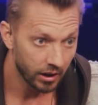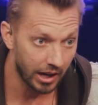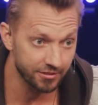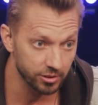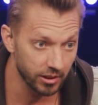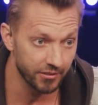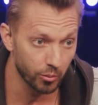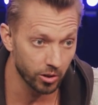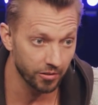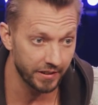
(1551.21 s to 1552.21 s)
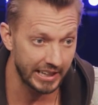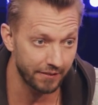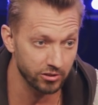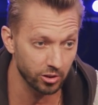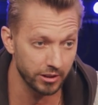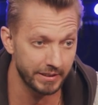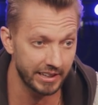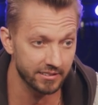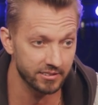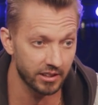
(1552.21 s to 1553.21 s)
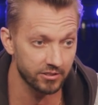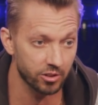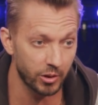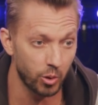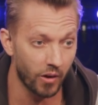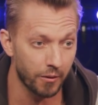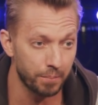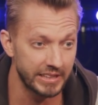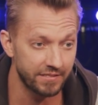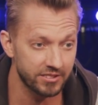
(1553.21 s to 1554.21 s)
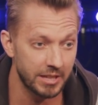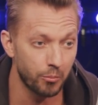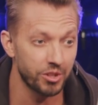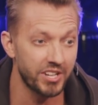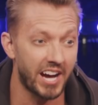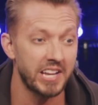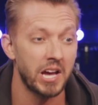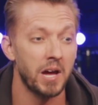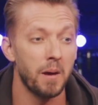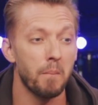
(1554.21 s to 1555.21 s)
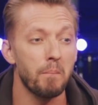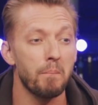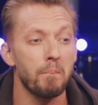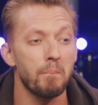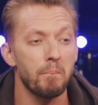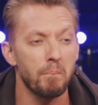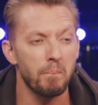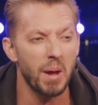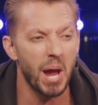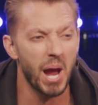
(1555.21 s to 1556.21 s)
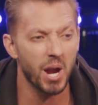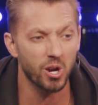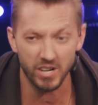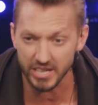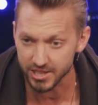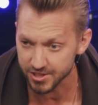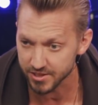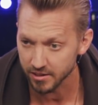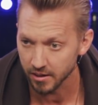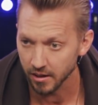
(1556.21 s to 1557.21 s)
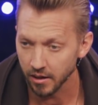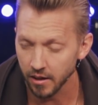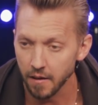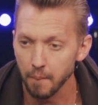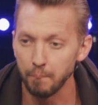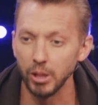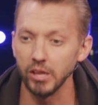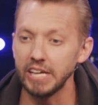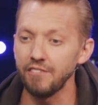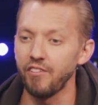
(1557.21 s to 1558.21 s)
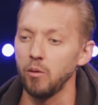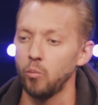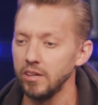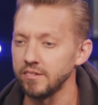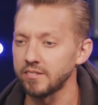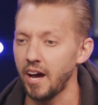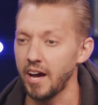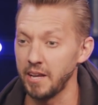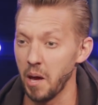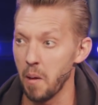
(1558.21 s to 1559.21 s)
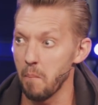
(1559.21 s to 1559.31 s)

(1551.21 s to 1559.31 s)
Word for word: God so loved the world that he gave his only begotten Son so that whoever believes in him would not perish. Belief on one side,